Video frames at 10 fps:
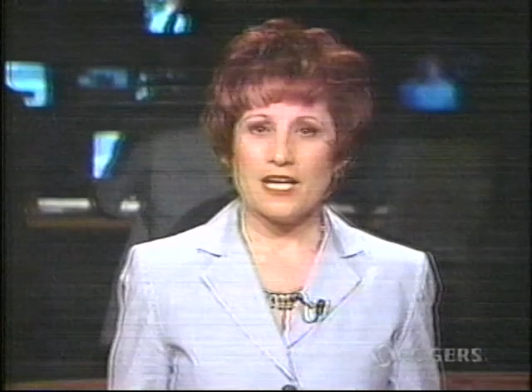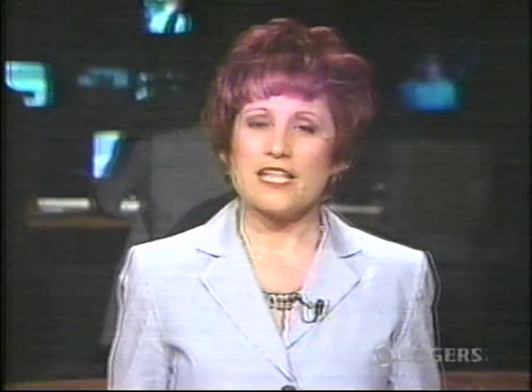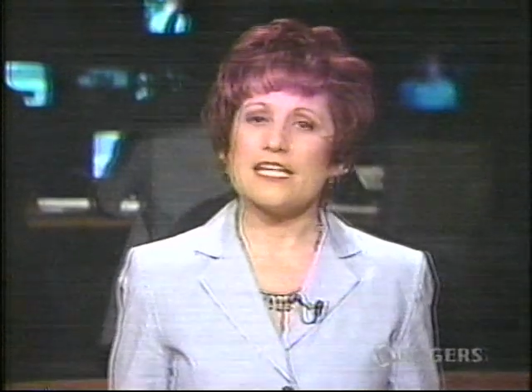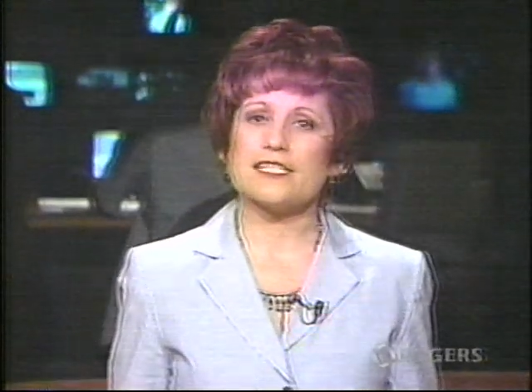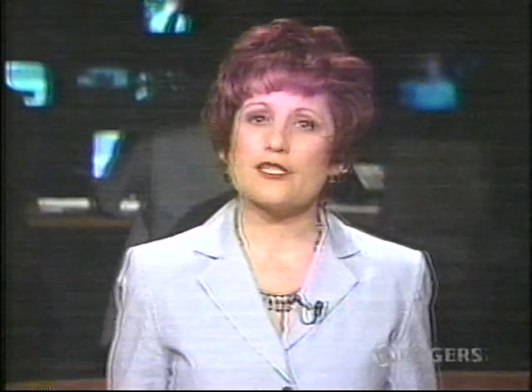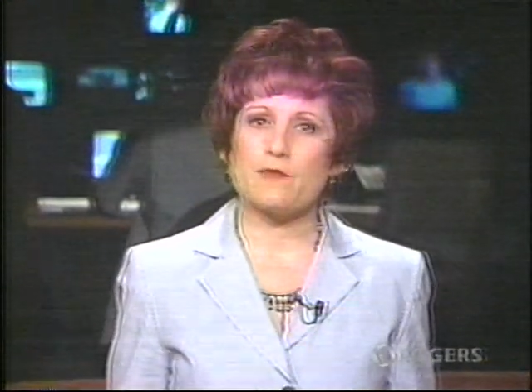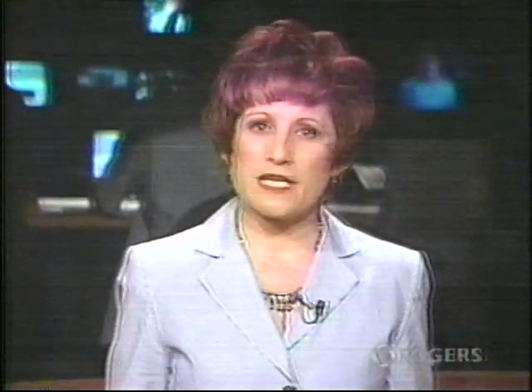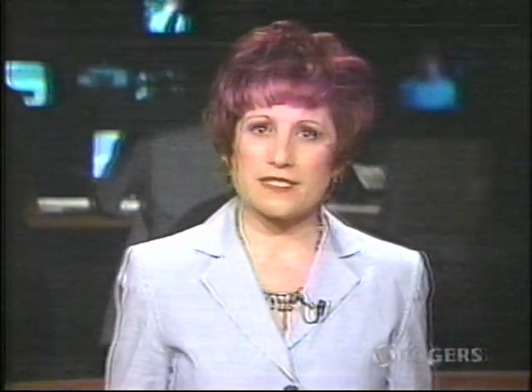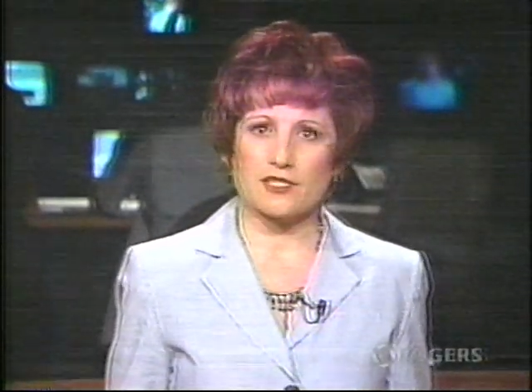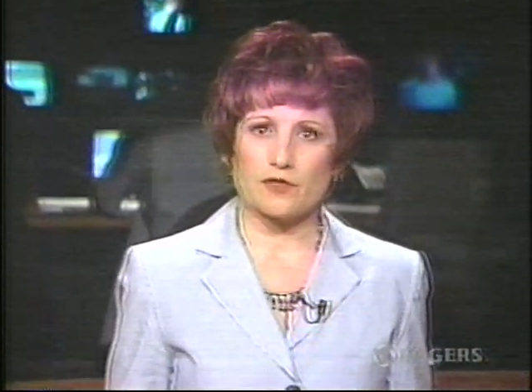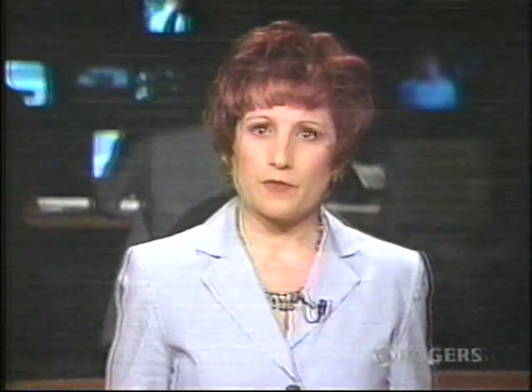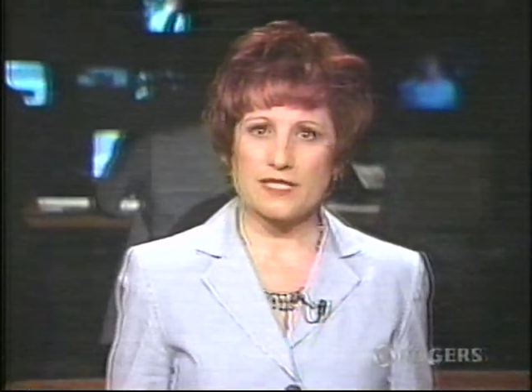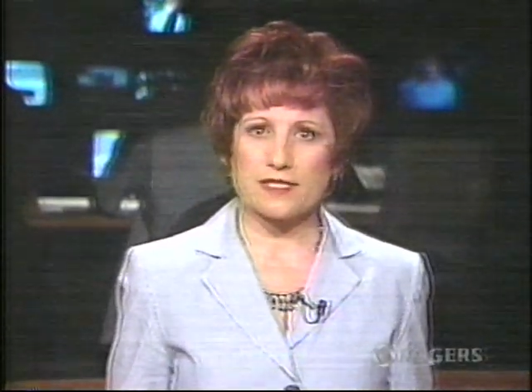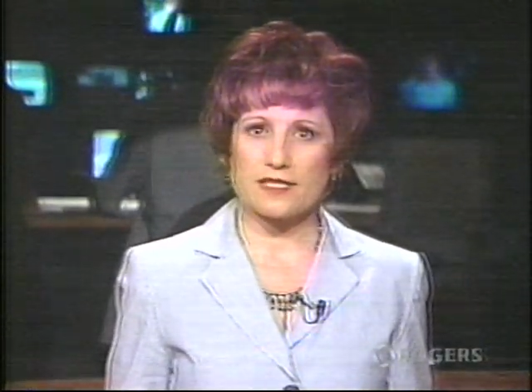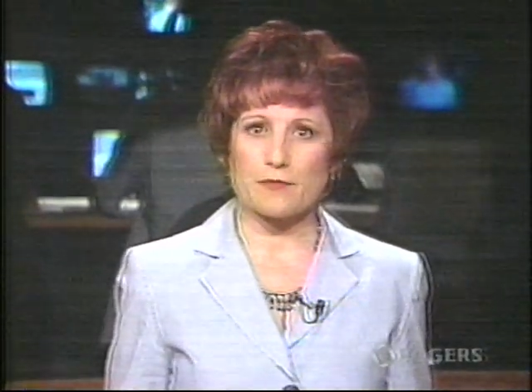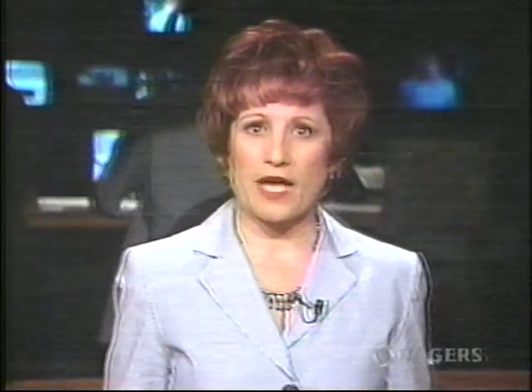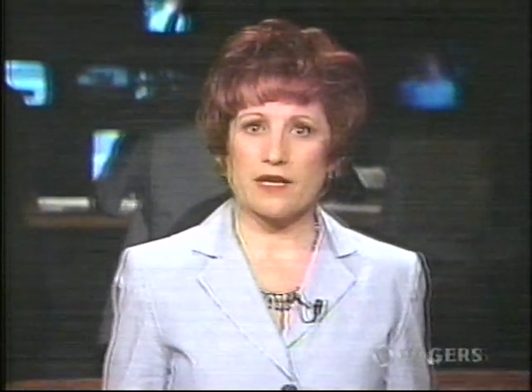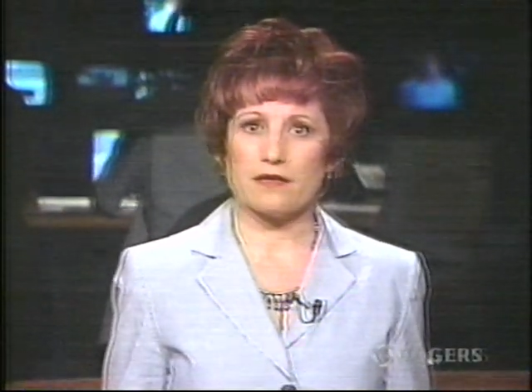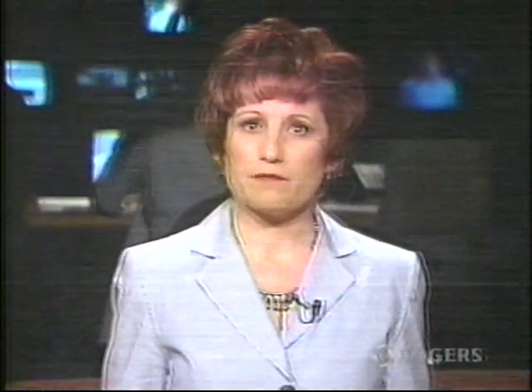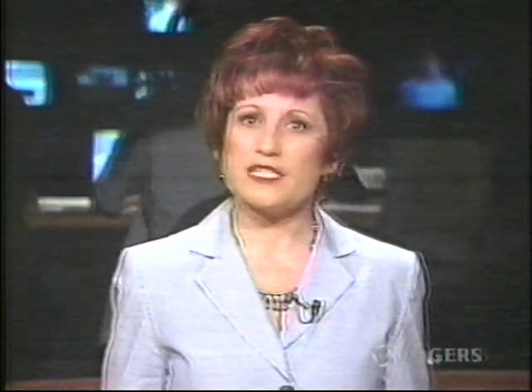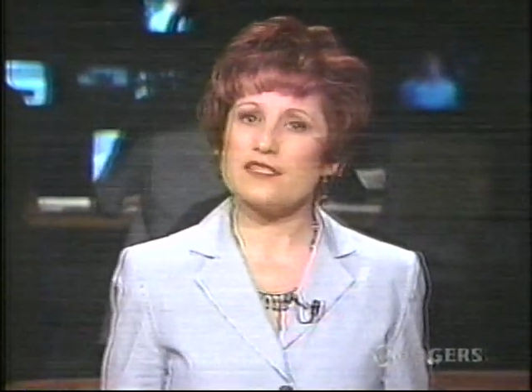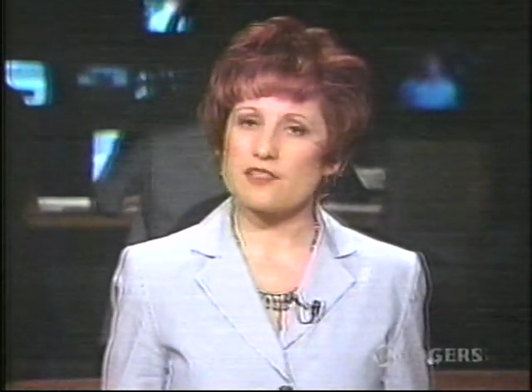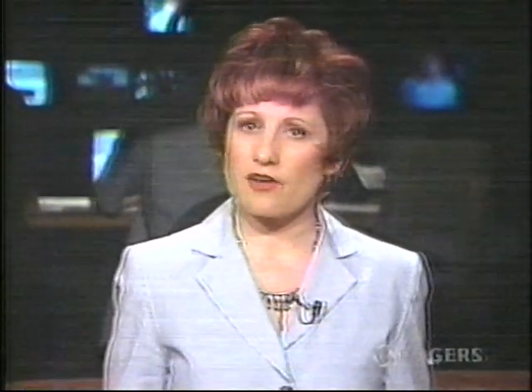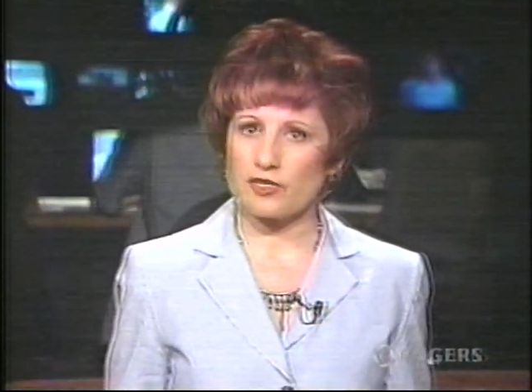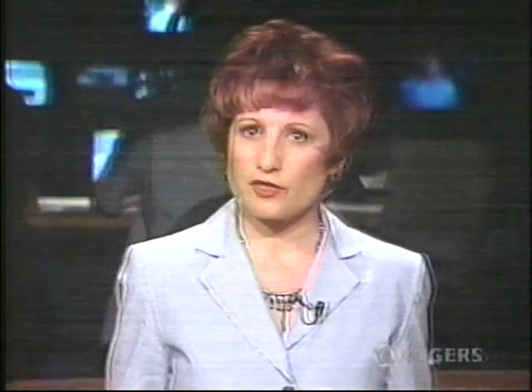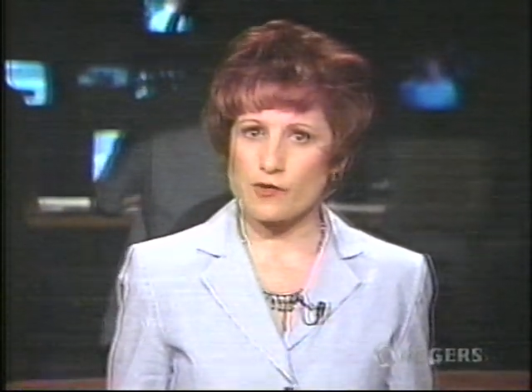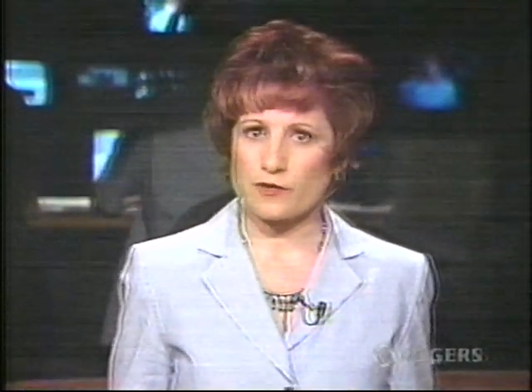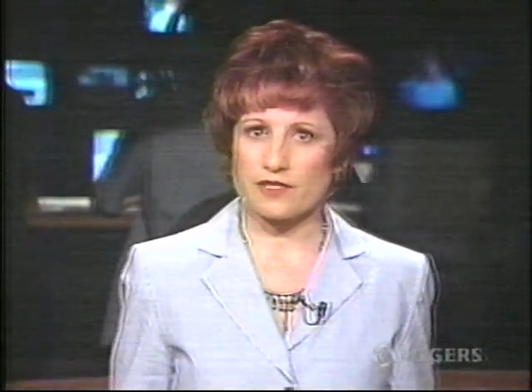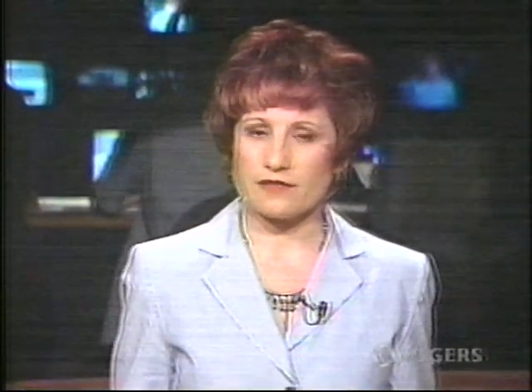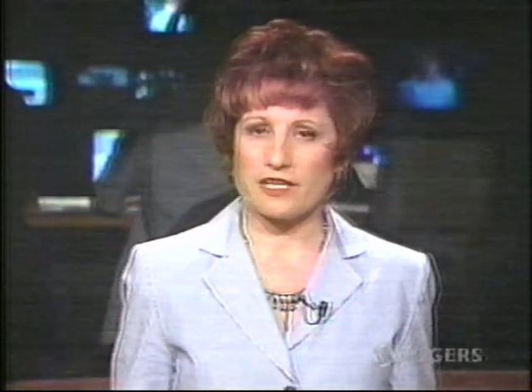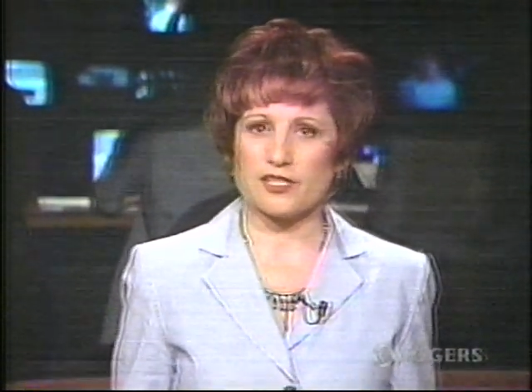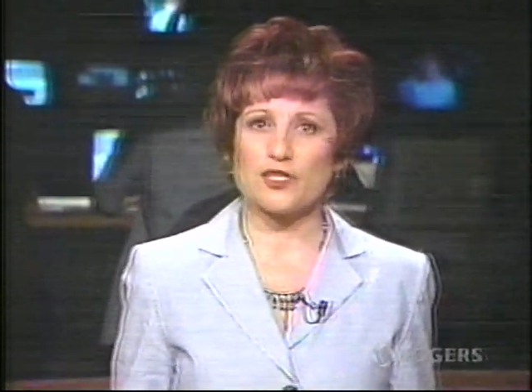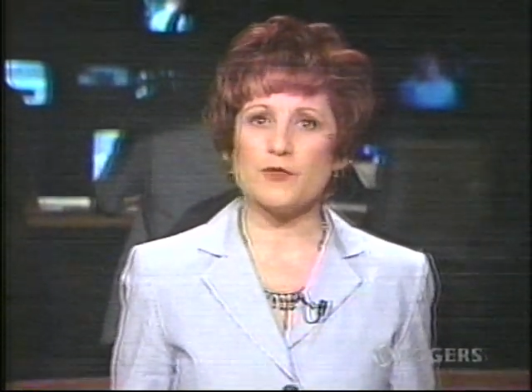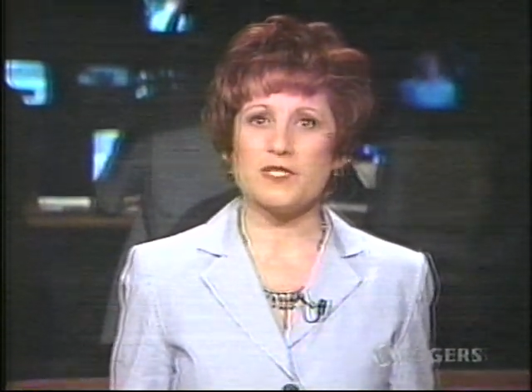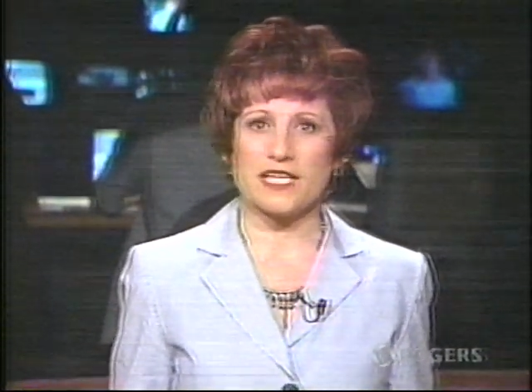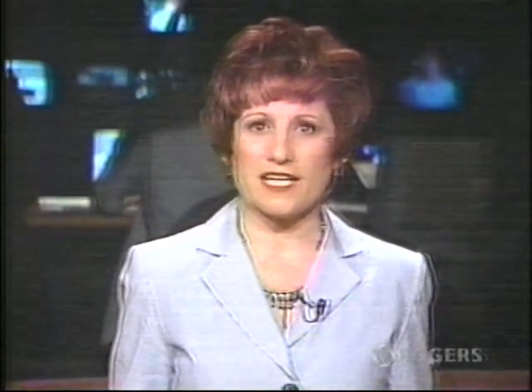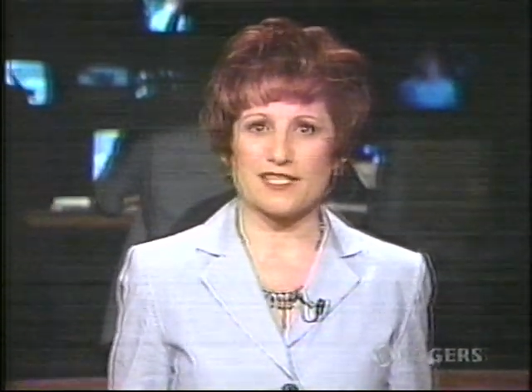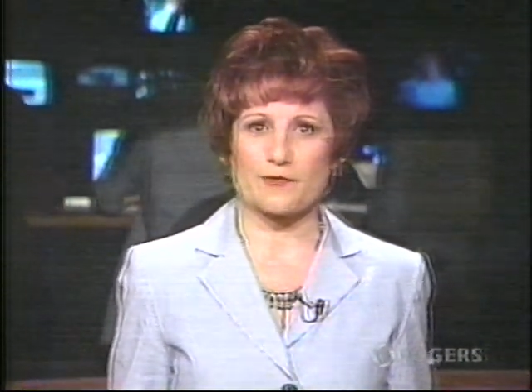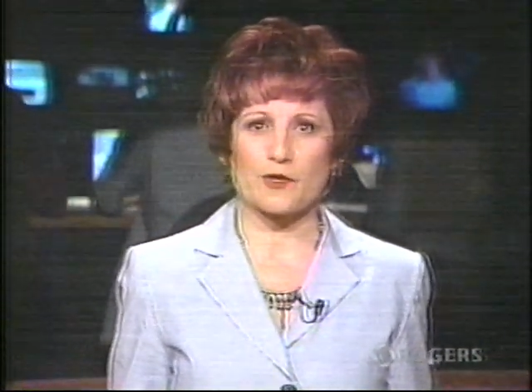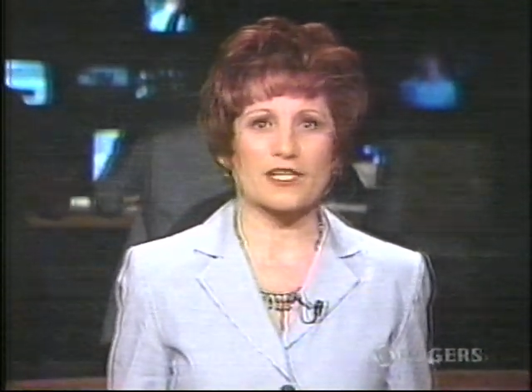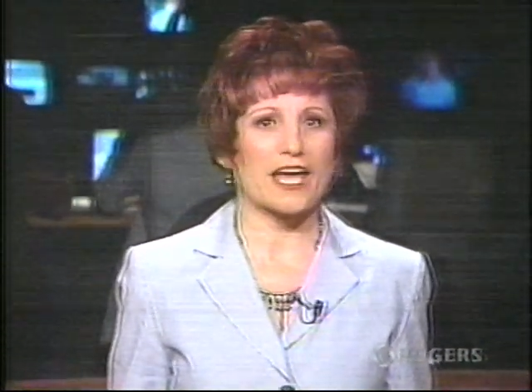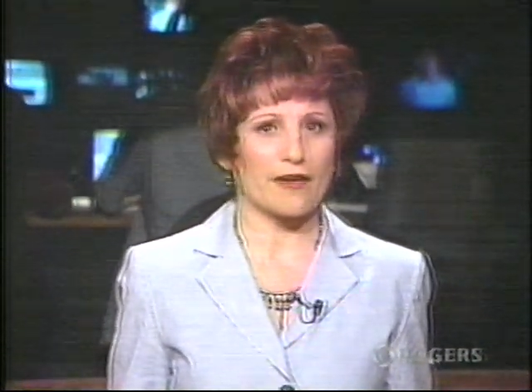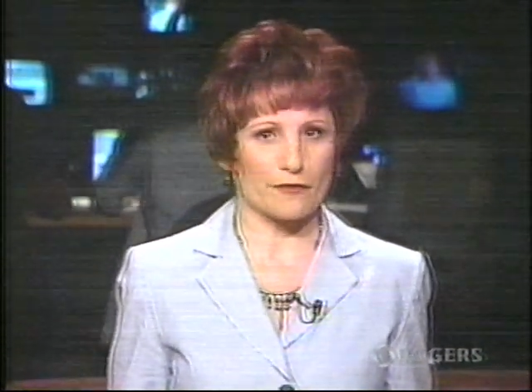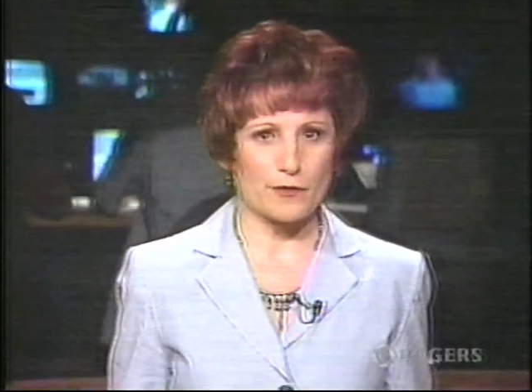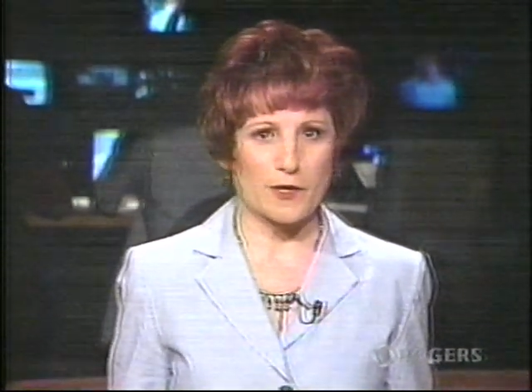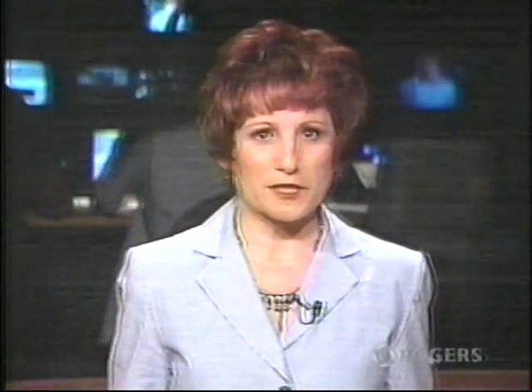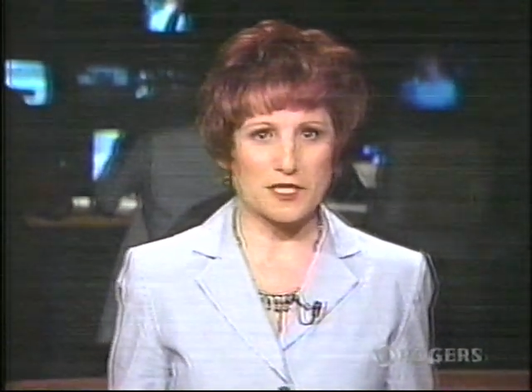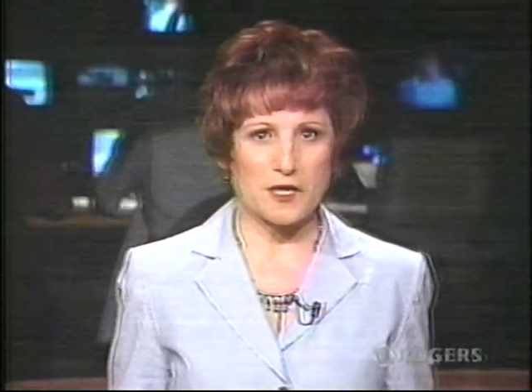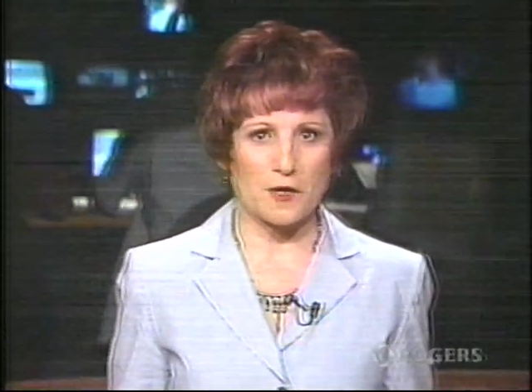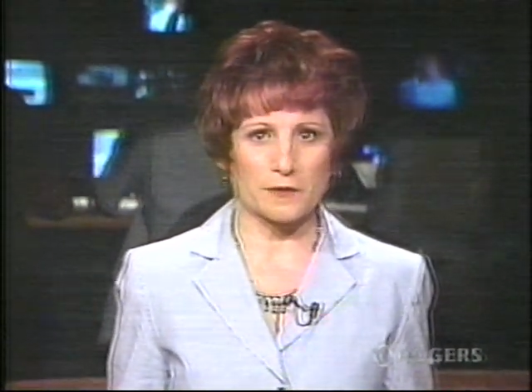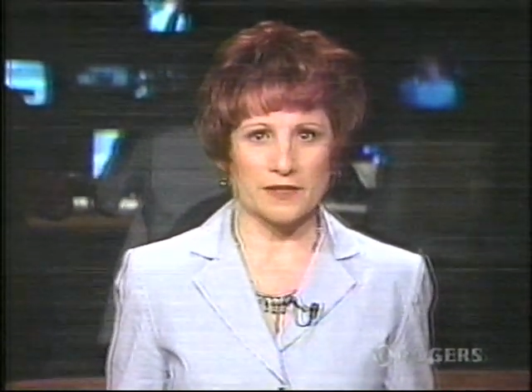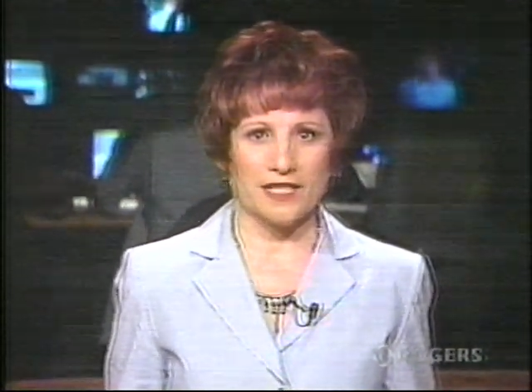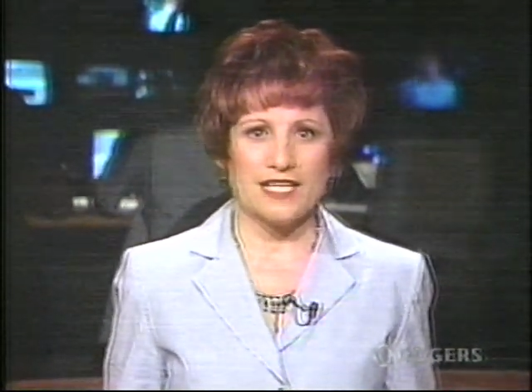That's the message a businessman, a Mississauga doctor and two teens want everyone to know.